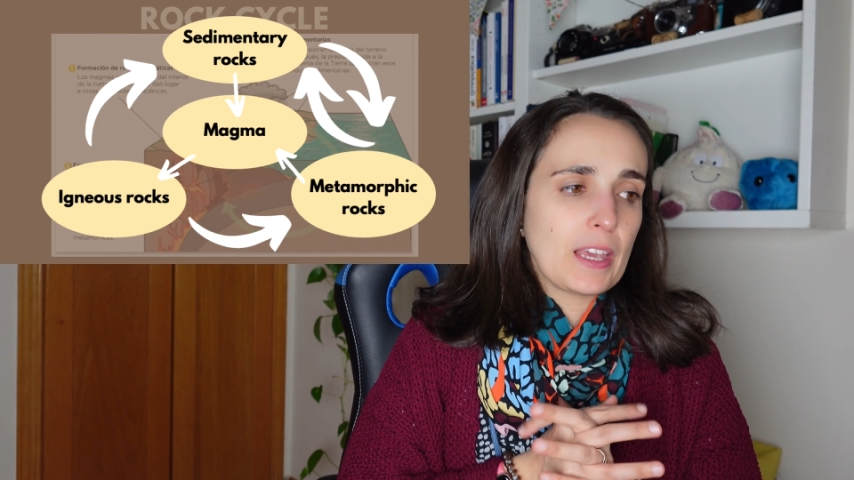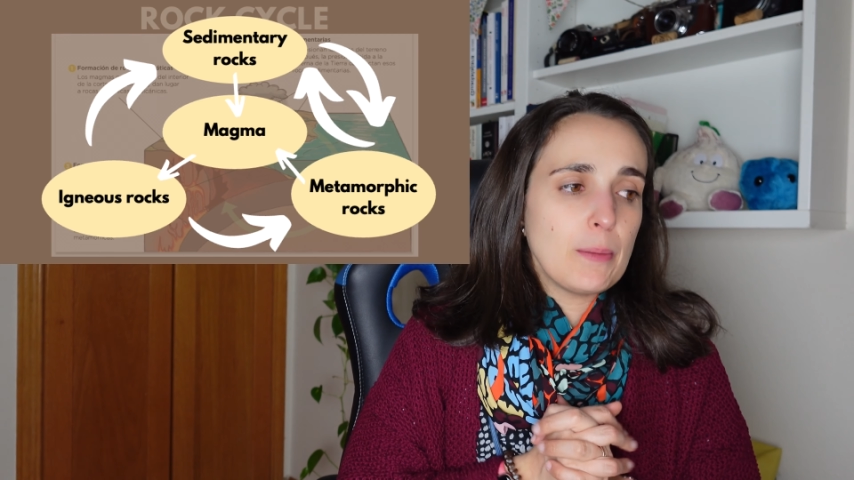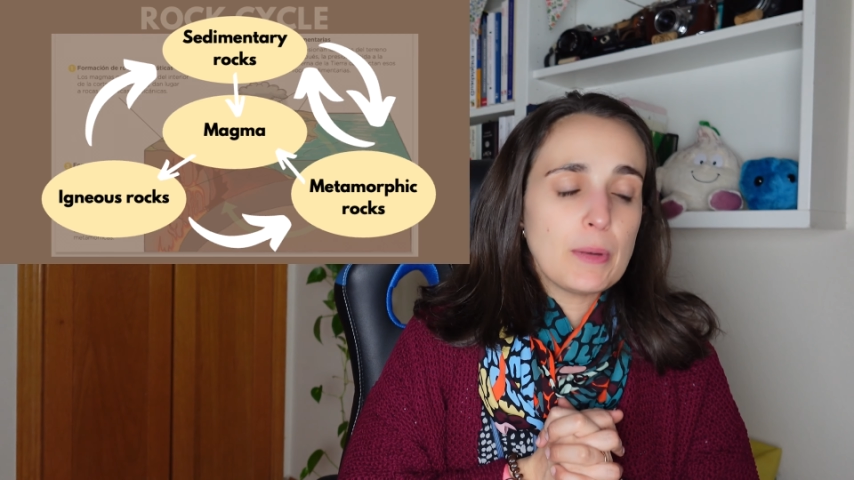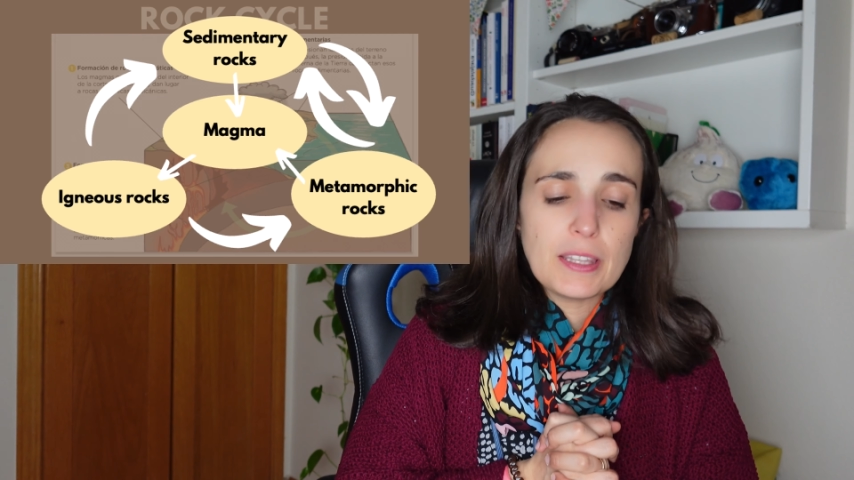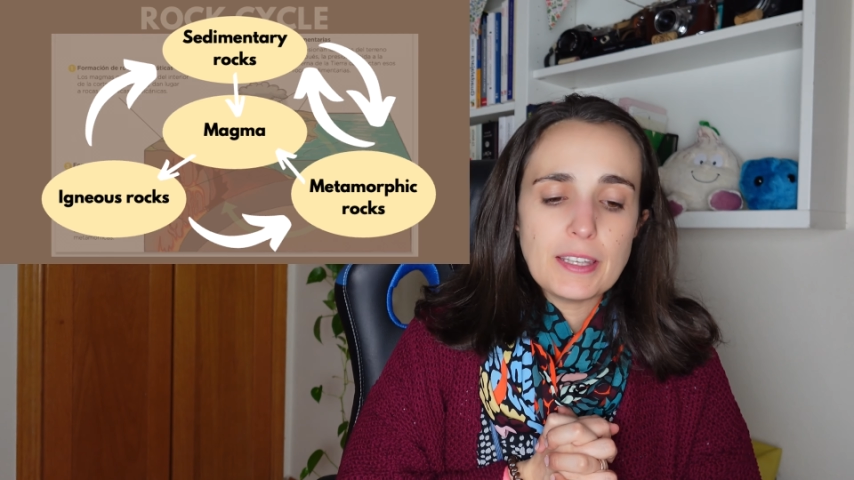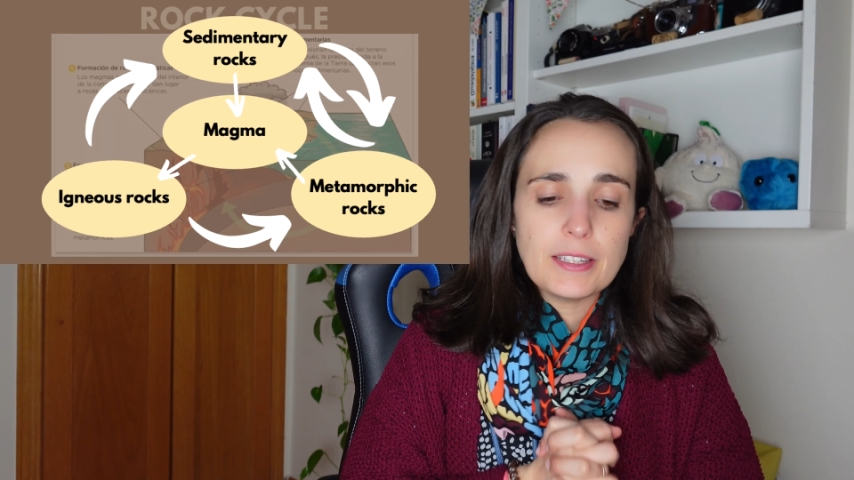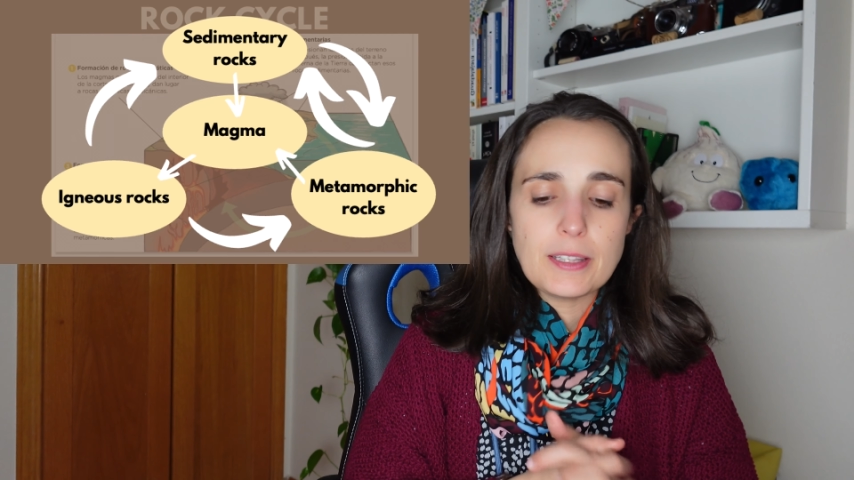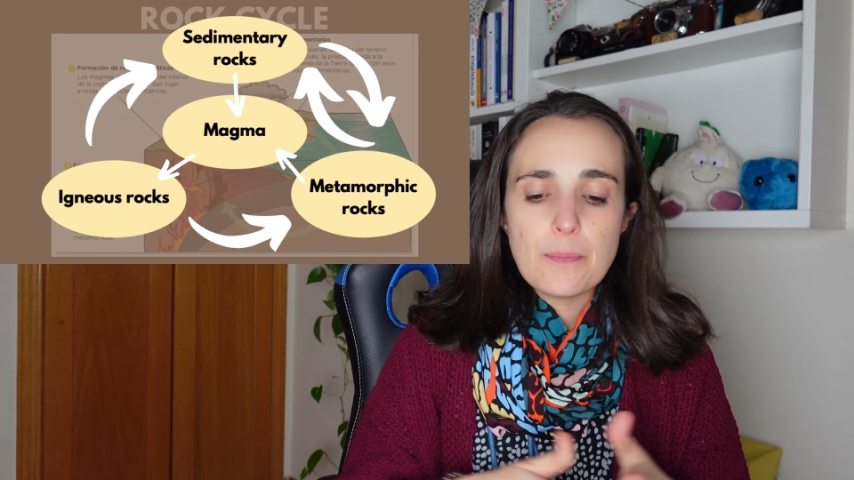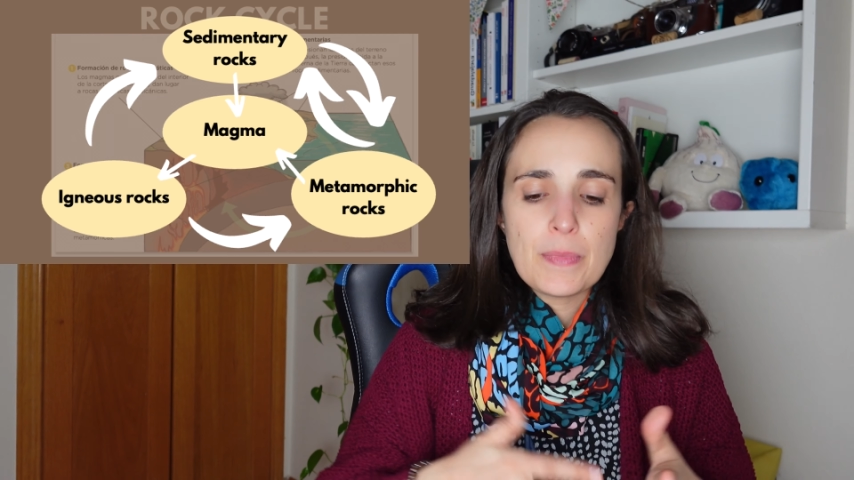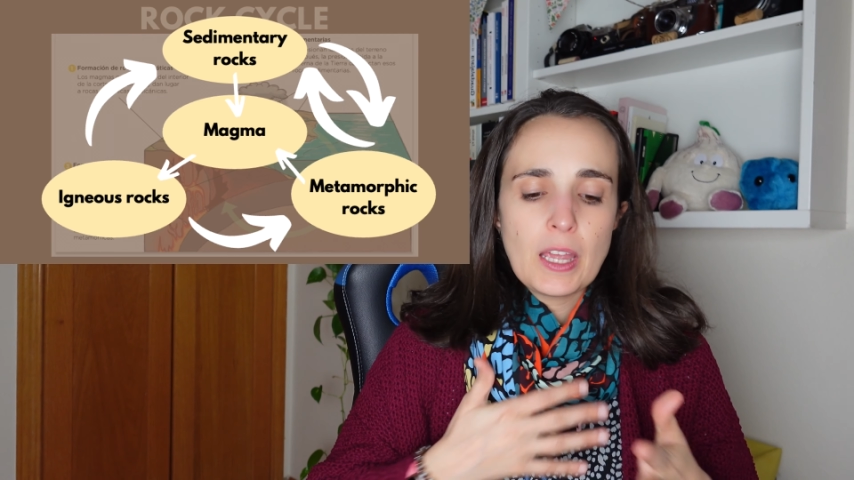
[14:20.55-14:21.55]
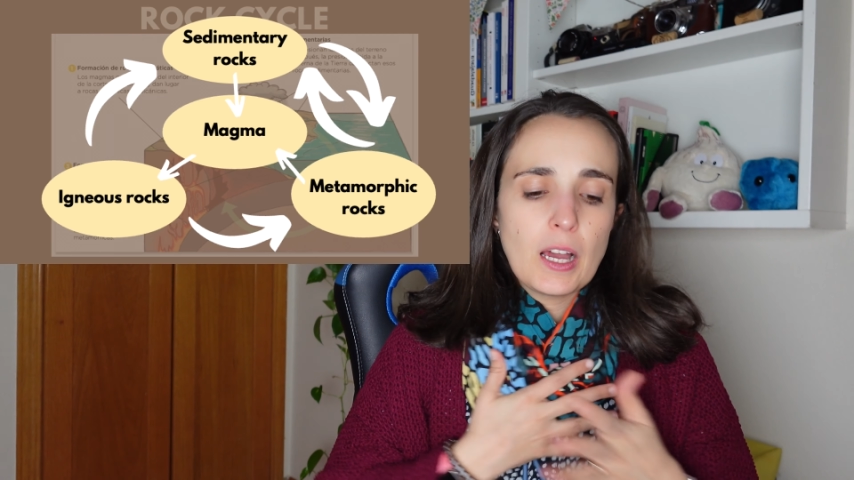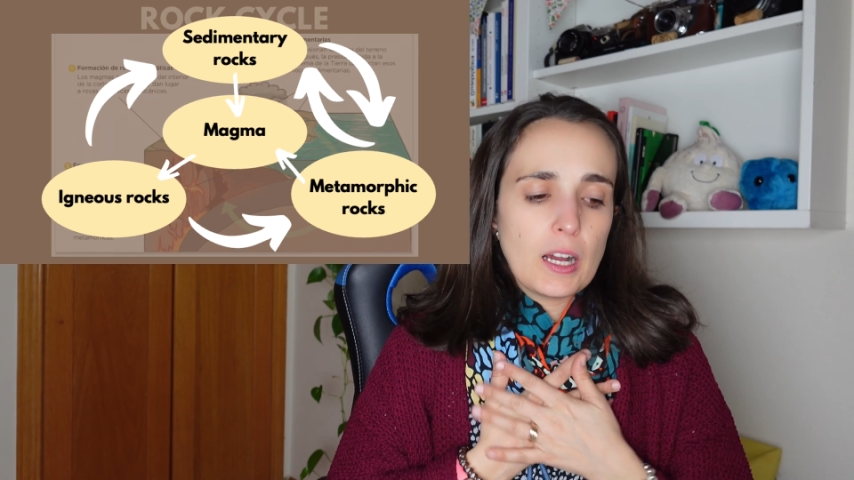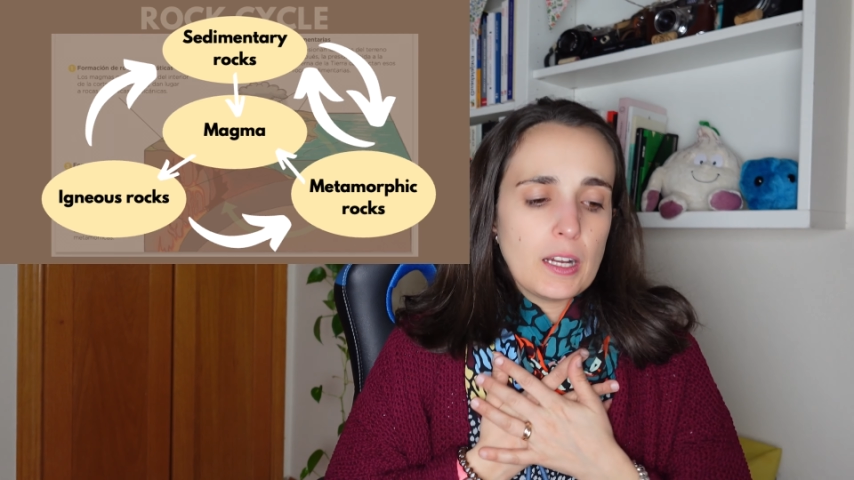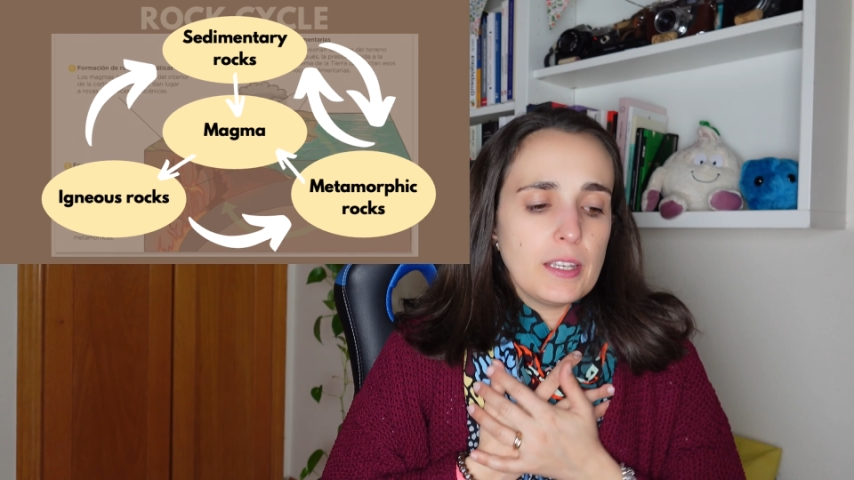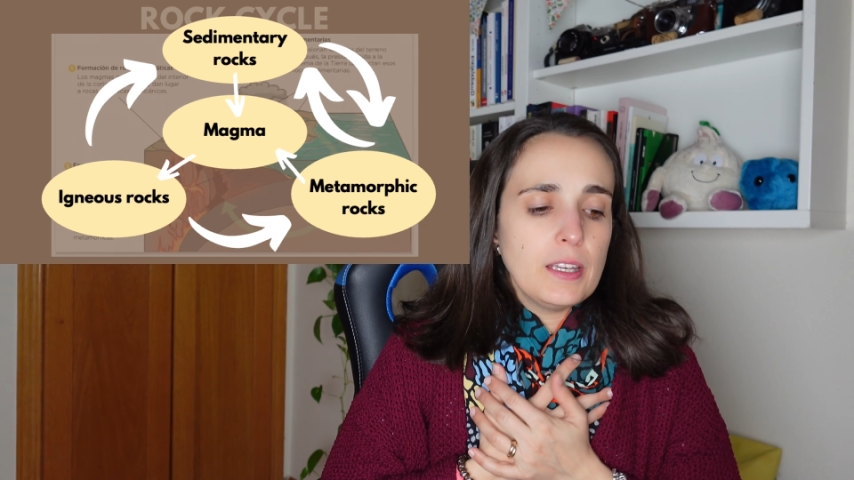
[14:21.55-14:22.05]
Imagine
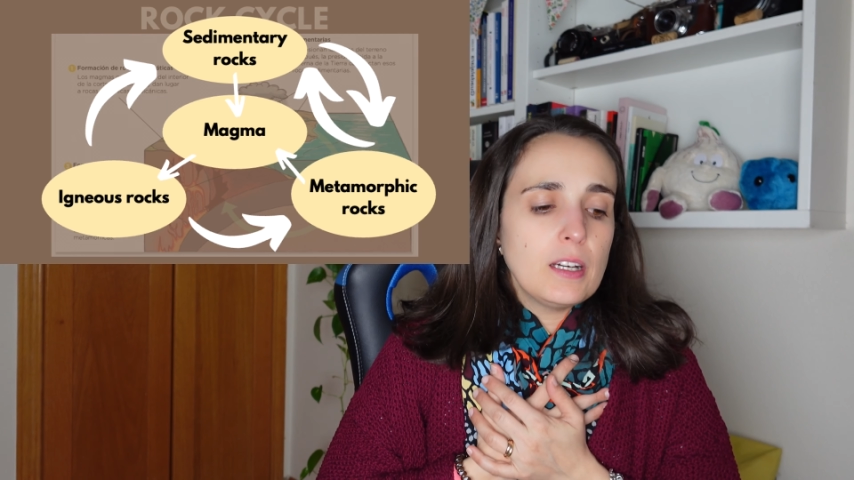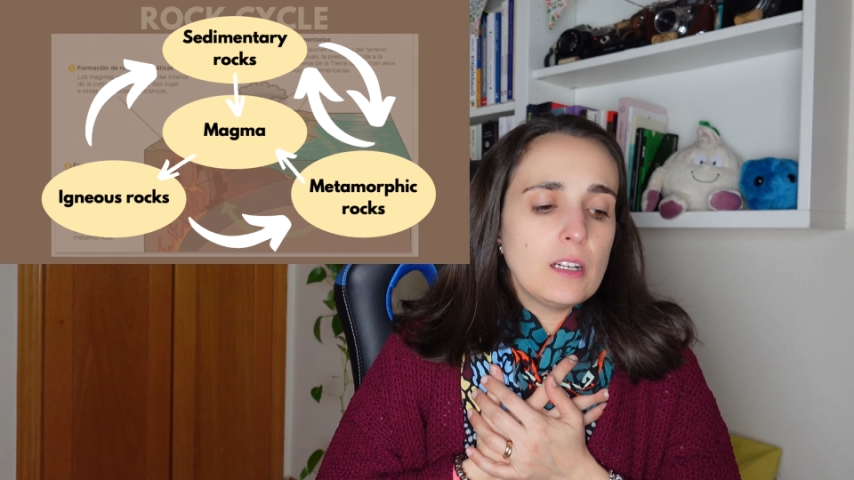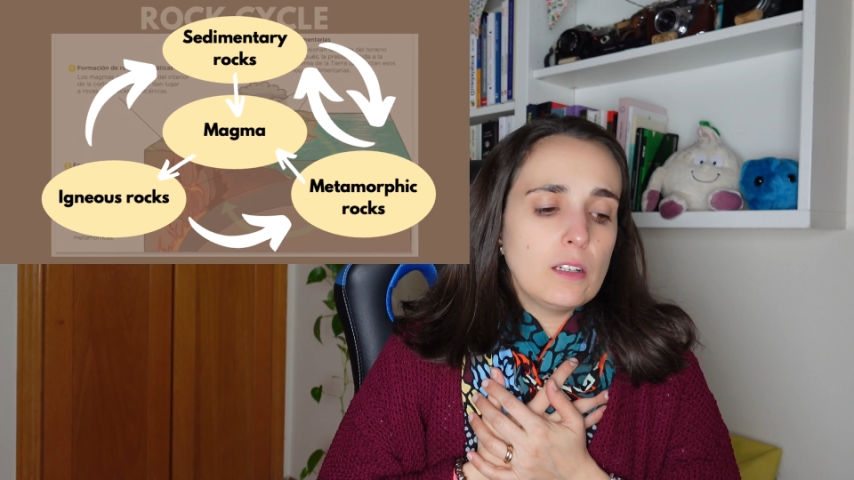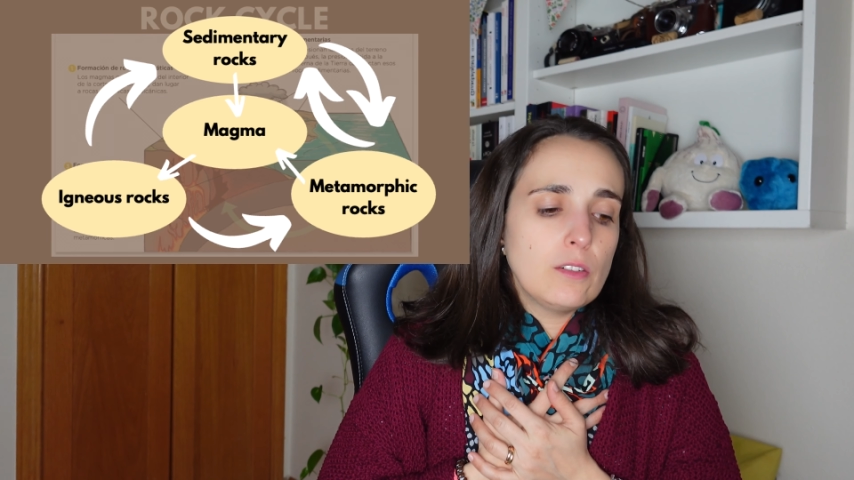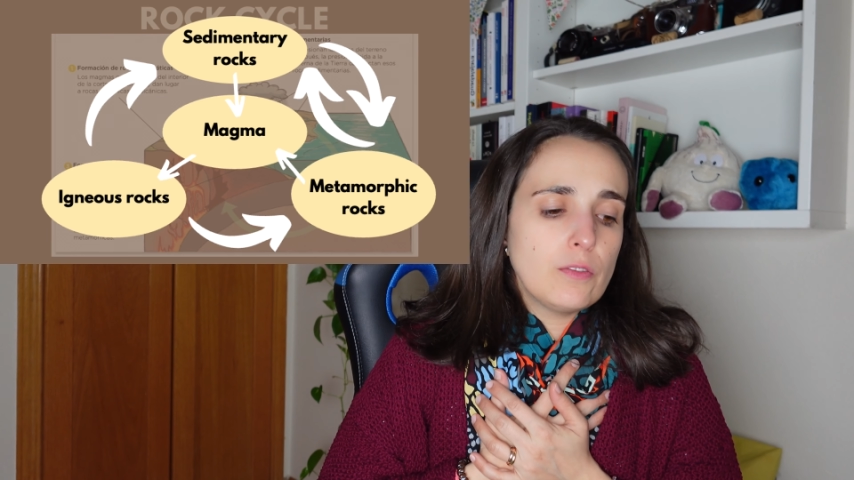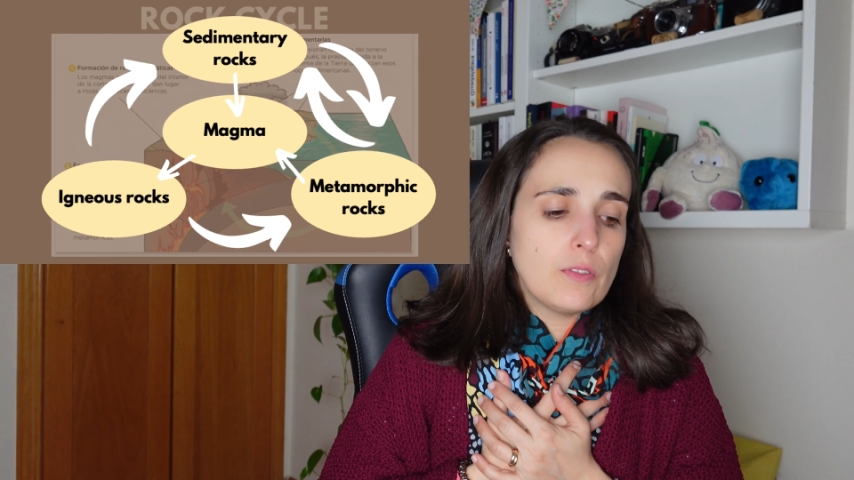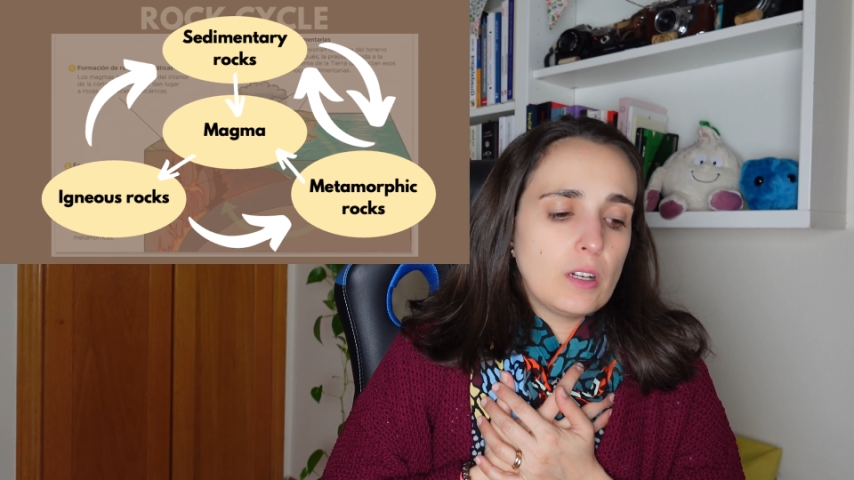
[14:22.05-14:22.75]
I have